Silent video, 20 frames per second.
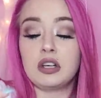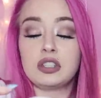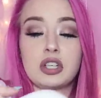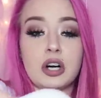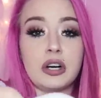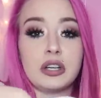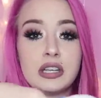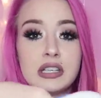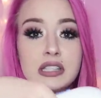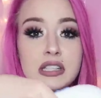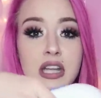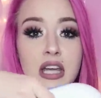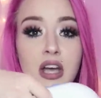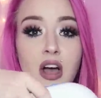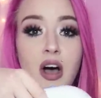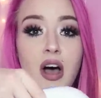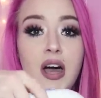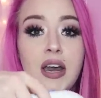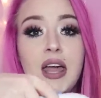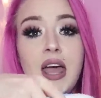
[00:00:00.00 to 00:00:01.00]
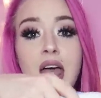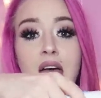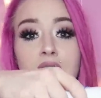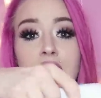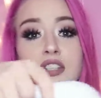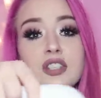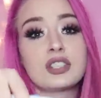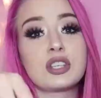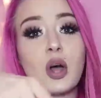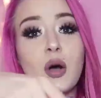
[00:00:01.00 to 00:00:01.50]
turn this thing on,
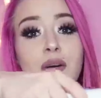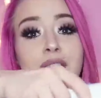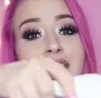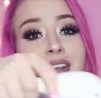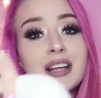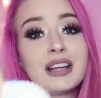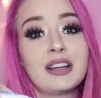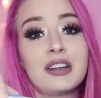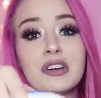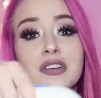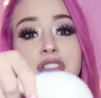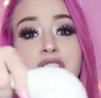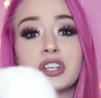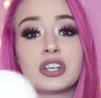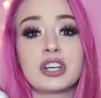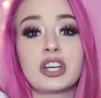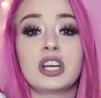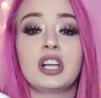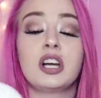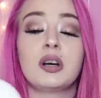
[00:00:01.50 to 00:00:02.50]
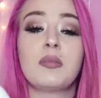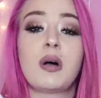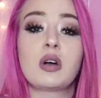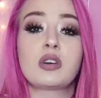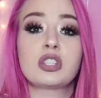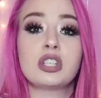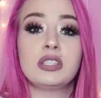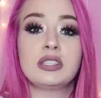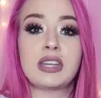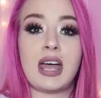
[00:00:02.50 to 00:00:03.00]
and just go in like little circular
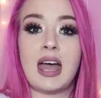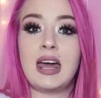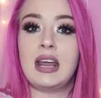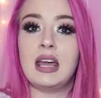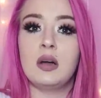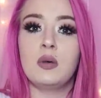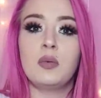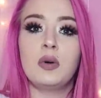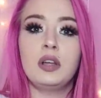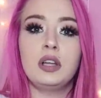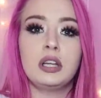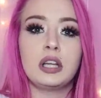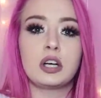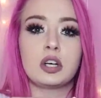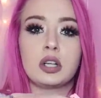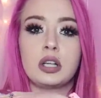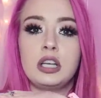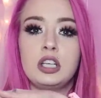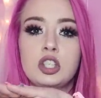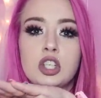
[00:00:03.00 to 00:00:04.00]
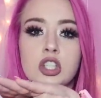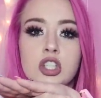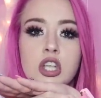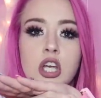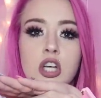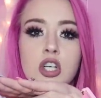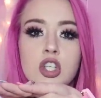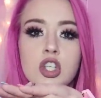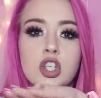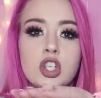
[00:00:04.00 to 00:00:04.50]
motions, and it will literally just
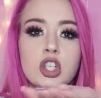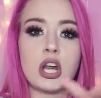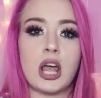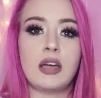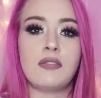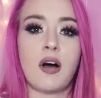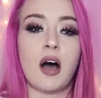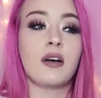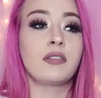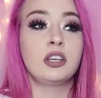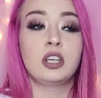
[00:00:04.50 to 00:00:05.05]
shave off.